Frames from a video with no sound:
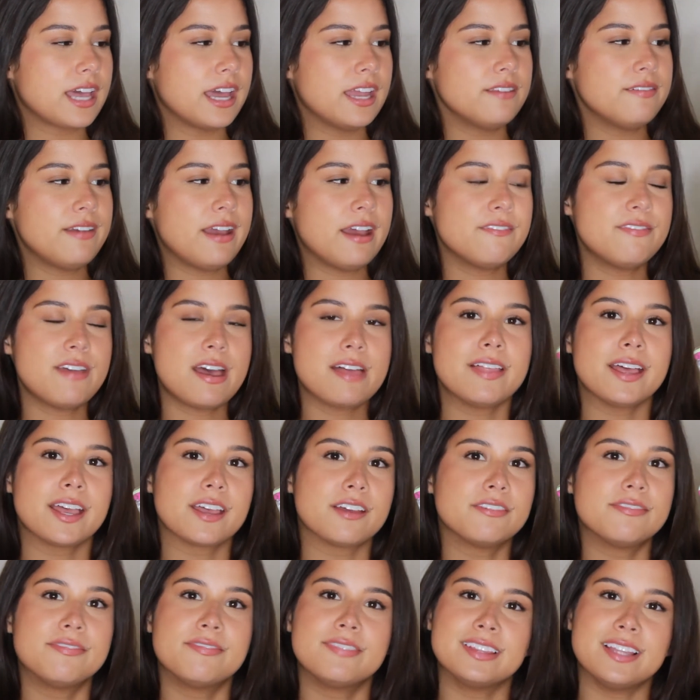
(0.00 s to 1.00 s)
kind of have that
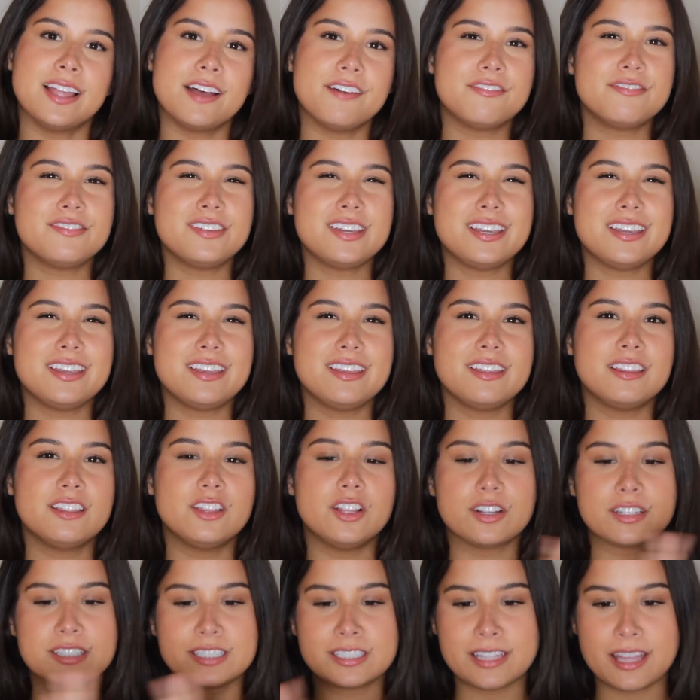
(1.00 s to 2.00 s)
like fluffy
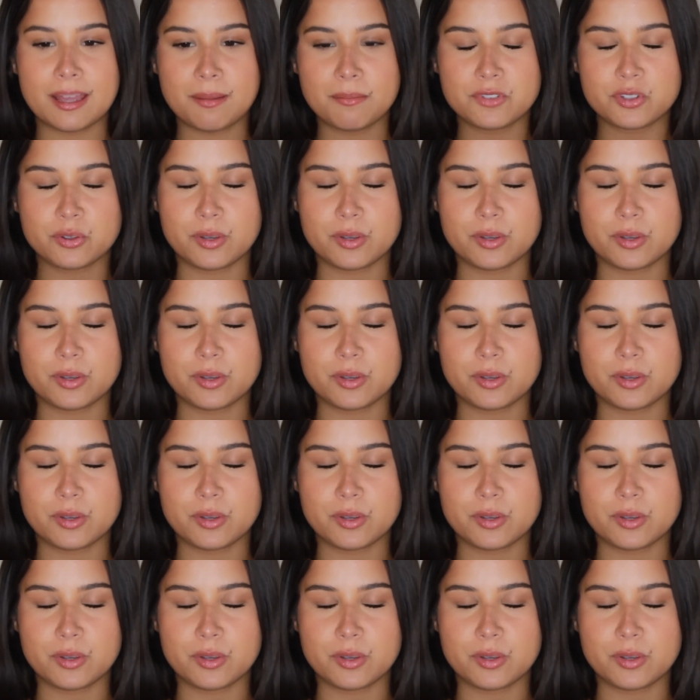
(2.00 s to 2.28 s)
look to them,